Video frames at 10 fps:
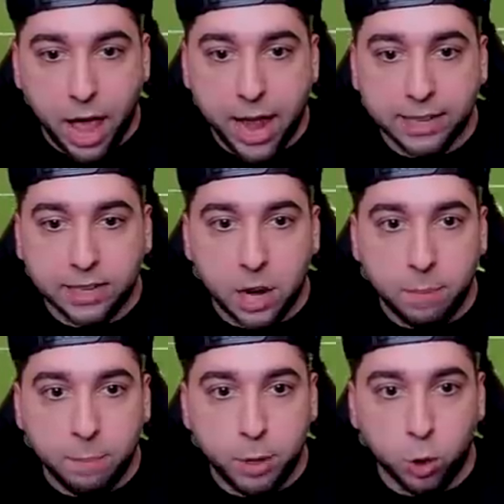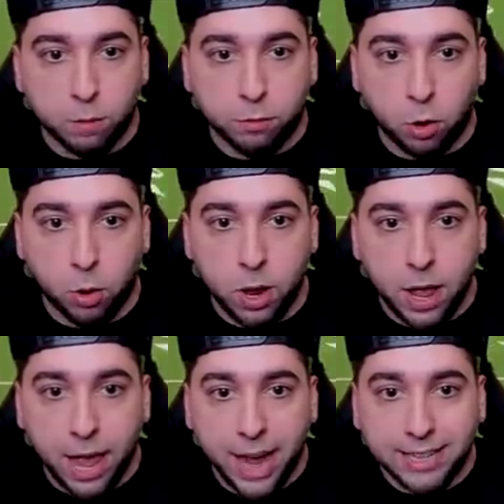and it's going to be beautiful.
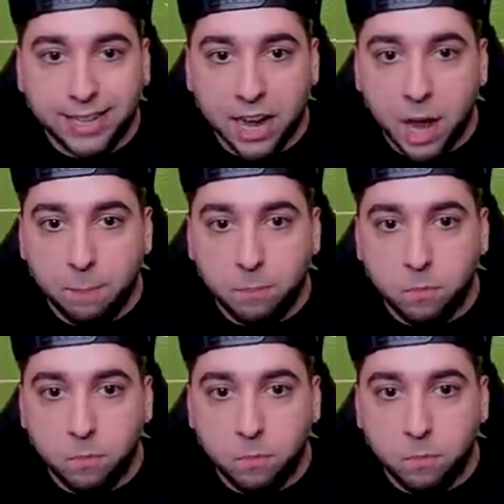It's gonna...